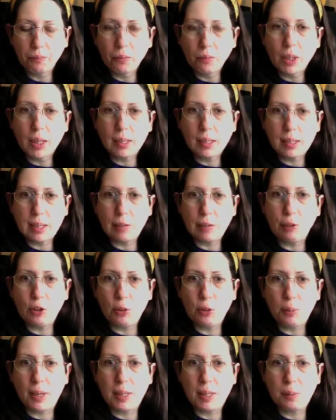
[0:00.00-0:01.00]
This definitely
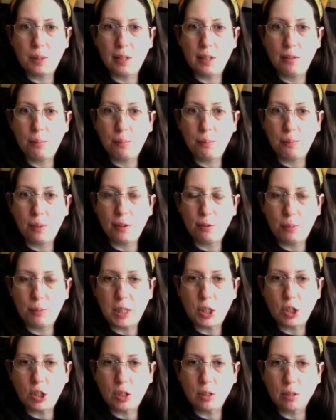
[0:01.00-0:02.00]
reminds me of
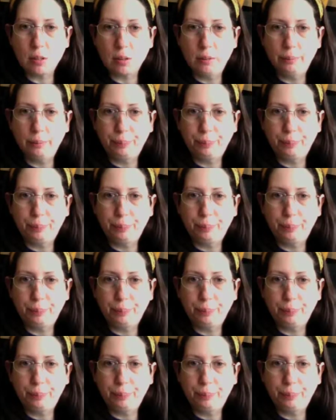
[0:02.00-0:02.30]
peaches.